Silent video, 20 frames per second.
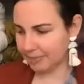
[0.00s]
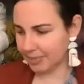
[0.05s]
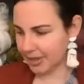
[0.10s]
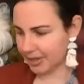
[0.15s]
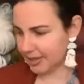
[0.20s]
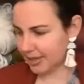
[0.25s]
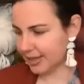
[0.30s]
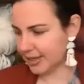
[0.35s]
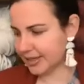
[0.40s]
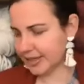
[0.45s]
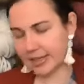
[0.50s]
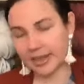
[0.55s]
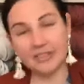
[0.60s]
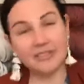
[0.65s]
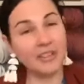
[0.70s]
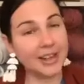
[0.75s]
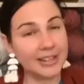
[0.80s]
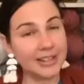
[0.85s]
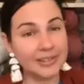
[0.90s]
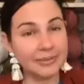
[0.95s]
beanie because I
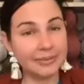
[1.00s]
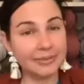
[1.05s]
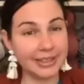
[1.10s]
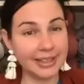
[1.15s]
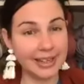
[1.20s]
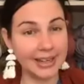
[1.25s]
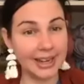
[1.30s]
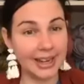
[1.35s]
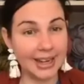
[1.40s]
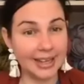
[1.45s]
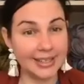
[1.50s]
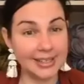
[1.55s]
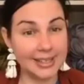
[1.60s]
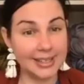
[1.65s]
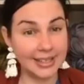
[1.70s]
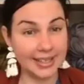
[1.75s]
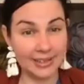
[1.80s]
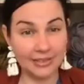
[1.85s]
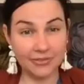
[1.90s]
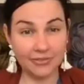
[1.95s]
find it really hard to
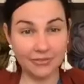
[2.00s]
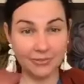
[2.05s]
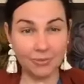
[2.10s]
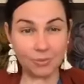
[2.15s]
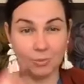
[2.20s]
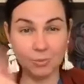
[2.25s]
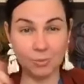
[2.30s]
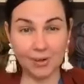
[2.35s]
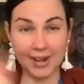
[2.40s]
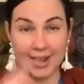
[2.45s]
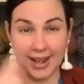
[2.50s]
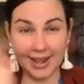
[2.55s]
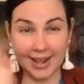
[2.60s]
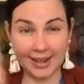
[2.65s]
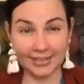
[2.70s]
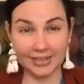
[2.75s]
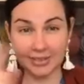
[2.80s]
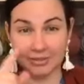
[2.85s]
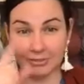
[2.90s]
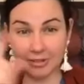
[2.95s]
count
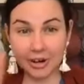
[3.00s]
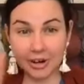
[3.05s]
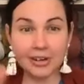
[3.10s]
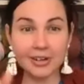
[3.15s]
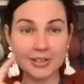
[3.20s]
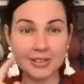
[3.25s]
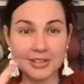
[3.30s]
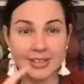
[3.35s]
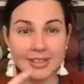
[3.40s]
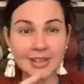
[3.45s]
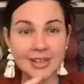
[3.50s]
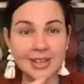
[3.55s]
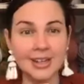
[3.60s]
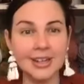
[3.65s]
the rows.